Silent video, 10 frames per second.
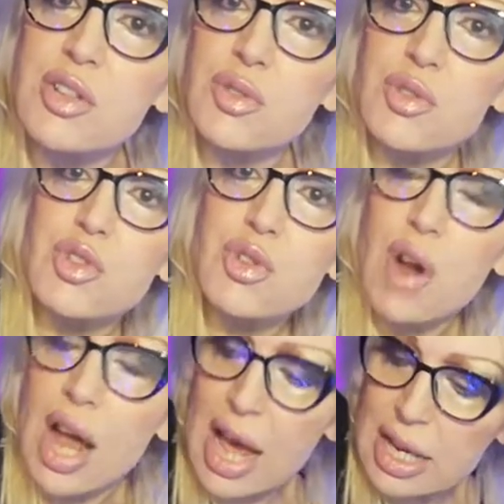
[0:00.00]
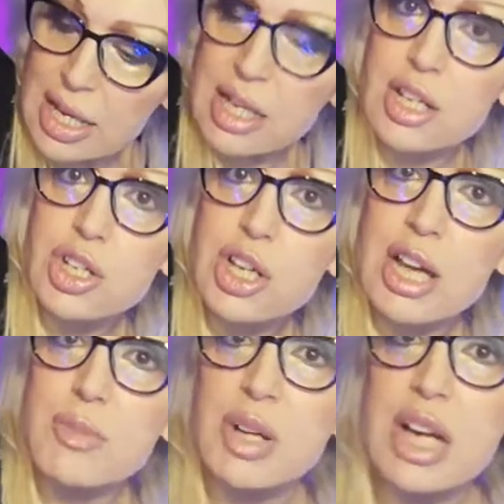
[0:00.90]
sort of triangular
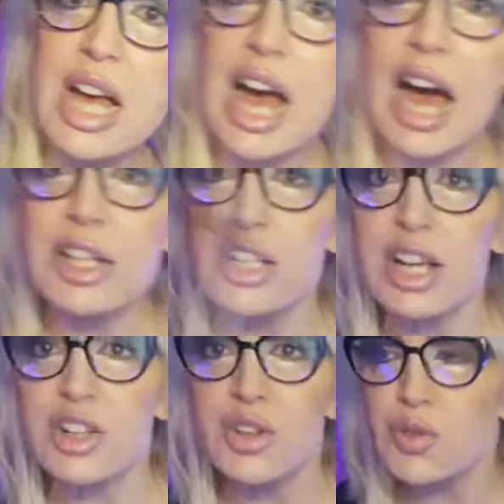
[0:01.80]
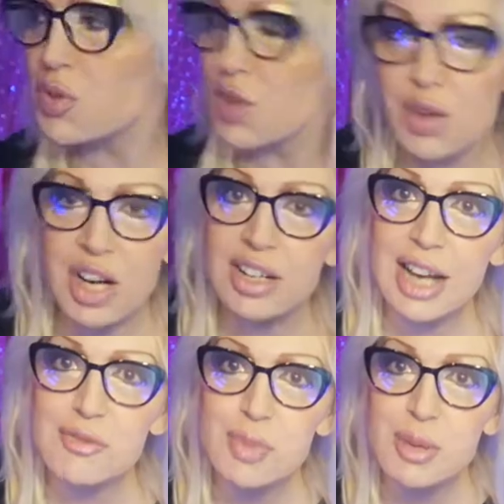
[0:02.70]
shape. And you can't
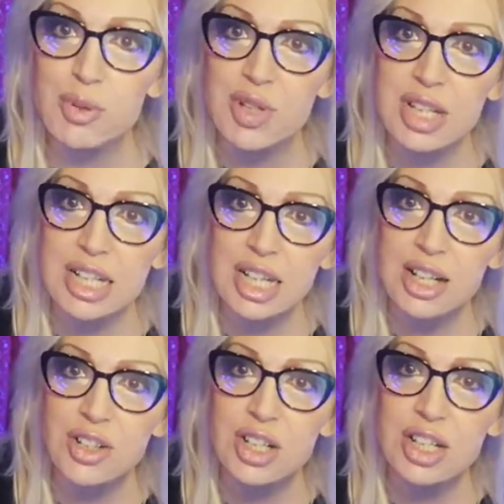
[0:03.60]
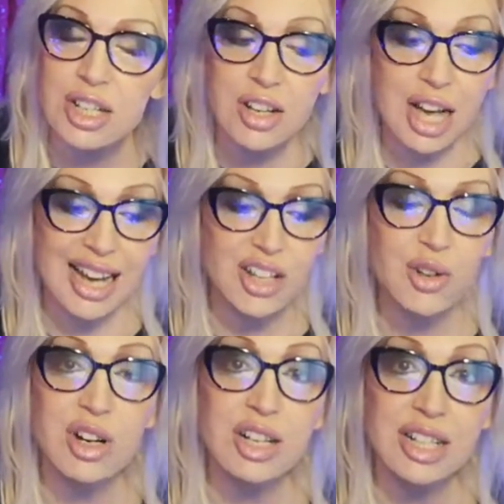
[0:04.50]
have people sitting close to you, and
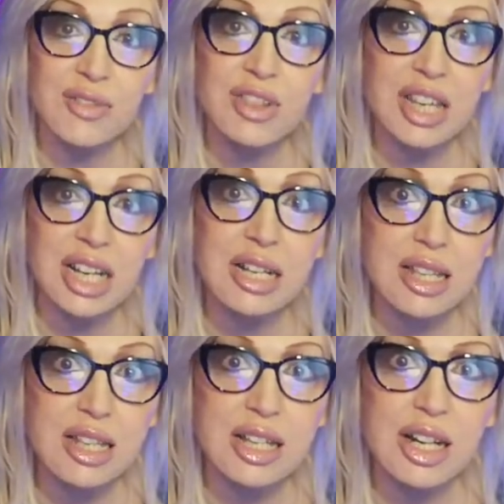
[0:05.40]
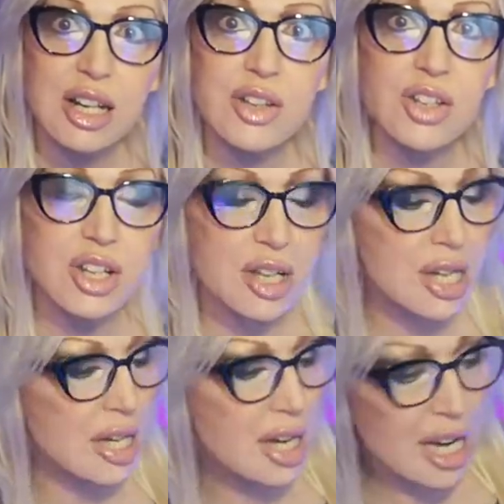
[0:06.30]
you can't have things sitting close to you.
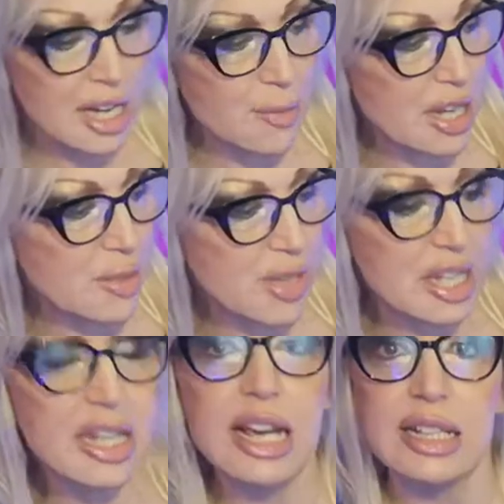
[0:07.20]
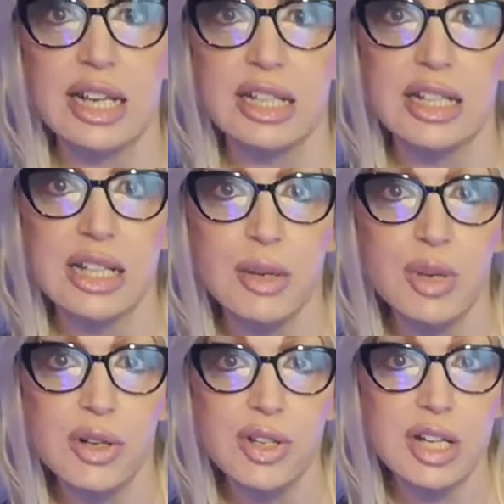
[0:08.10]
And I made a mistake there today
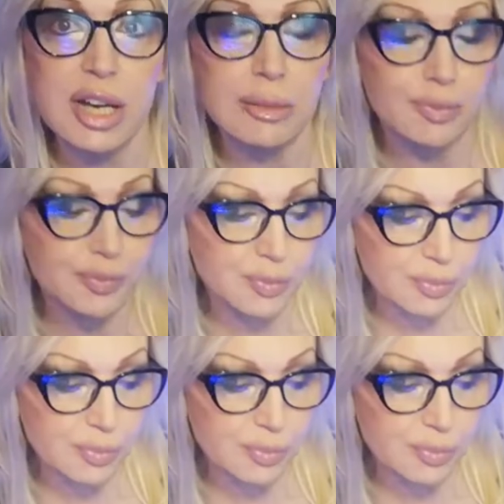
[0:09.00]
because I